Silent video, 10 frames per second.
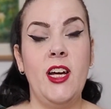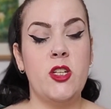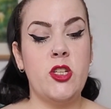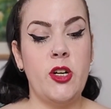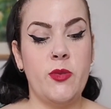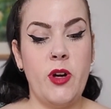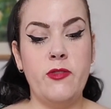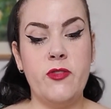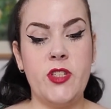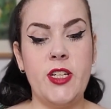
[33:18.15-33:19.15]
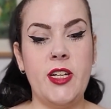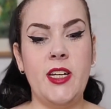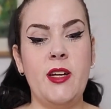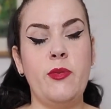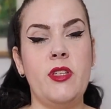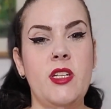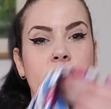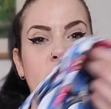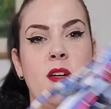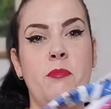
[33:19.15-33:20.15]
So I'm sitting here with
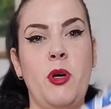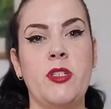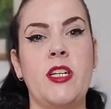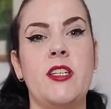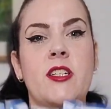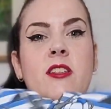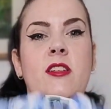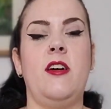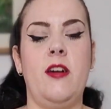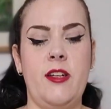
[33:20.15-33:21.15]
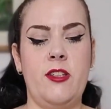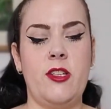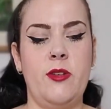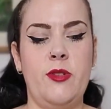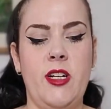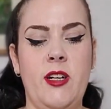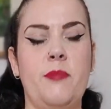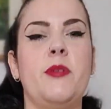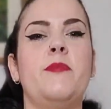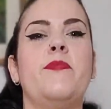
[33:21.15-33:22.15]
the bodice that I sewed up.